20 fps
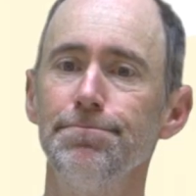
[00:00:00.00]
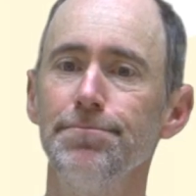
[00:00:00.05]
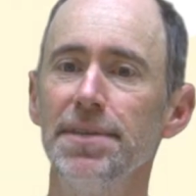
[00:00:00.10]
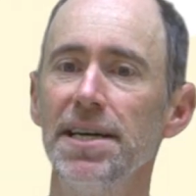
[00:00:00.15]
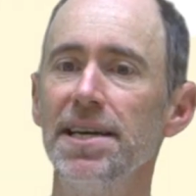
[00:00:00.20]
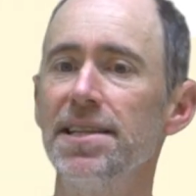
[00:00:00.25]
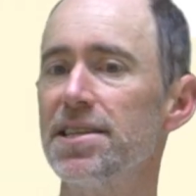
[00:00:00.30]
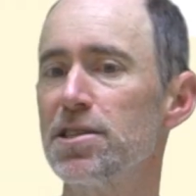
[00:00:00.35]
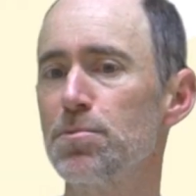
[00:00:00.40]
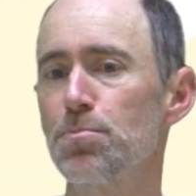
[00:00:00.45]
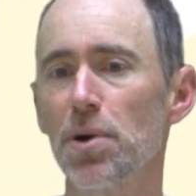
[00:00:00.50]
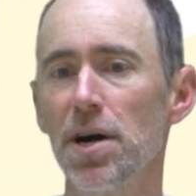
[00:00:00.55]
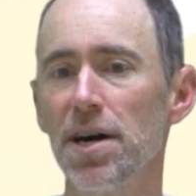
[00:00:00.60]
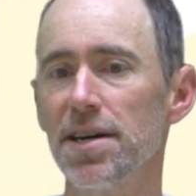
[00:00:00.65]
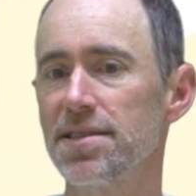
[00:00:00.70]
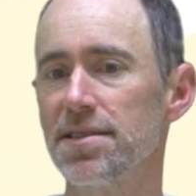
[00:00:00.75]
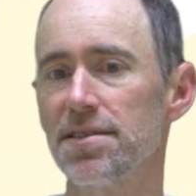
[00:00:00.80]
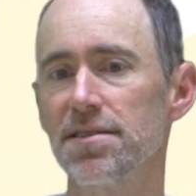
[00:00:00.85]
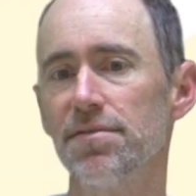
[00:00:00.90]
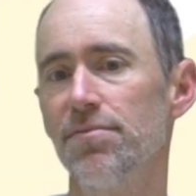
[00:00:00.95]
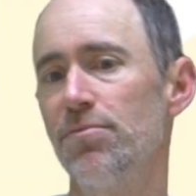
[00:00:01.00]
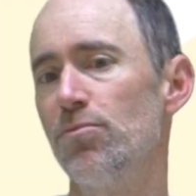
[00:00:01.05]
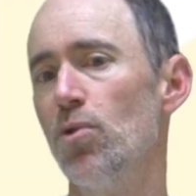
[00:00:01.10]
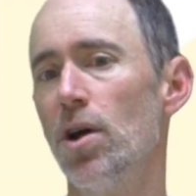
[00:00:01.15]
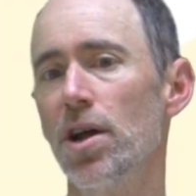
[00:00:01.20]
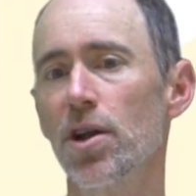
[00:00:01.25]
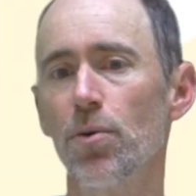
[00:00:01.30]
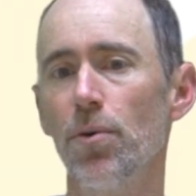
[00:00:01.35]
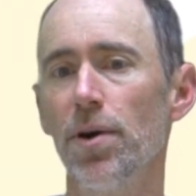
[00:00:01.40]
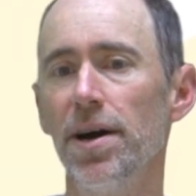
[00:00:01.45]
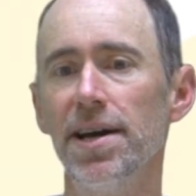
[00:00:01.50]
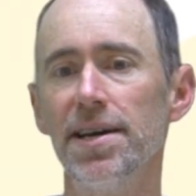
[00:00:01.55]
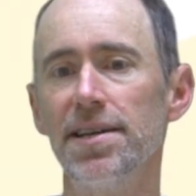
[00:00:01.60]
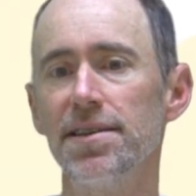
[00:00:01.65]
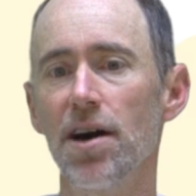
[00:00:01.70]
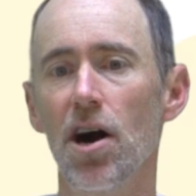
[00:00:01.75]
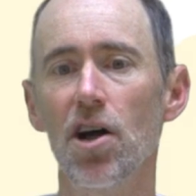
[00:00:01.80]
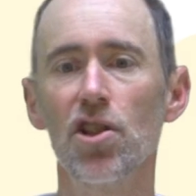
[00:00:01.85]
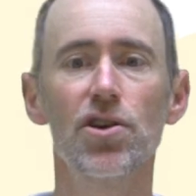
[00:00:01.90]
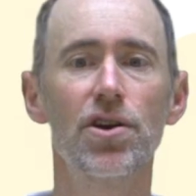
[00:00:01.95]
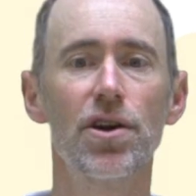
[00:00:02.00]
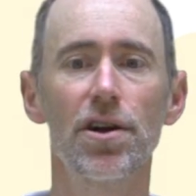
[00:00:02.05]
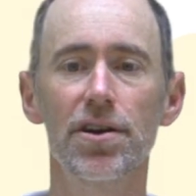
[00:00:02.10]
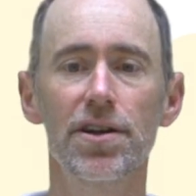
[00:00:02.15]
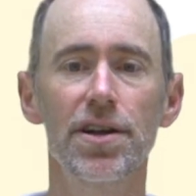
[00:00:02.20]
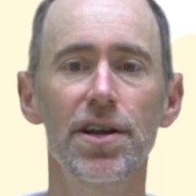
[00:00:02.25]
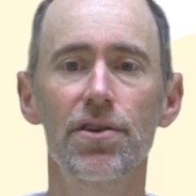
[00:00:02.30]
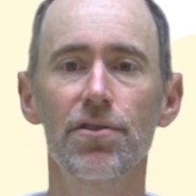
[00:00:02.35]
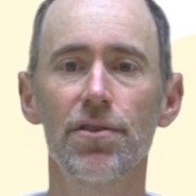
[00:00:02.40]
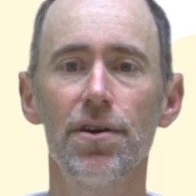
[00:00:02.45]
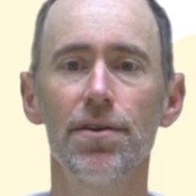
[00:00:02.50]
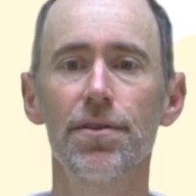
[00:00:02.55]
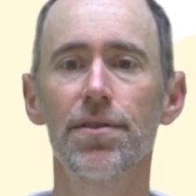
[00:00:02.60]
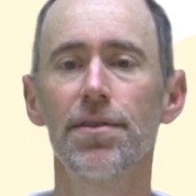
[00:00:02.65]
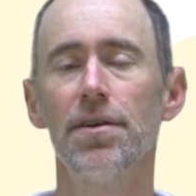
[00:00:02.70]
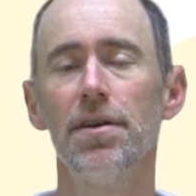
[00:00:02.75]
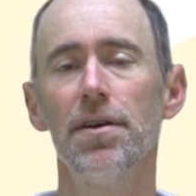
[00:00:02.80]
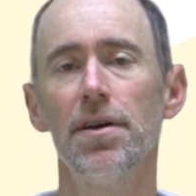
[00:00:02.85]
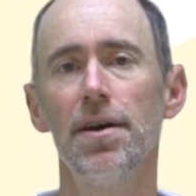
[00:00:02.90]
in this process of runaway and oligarchic growth,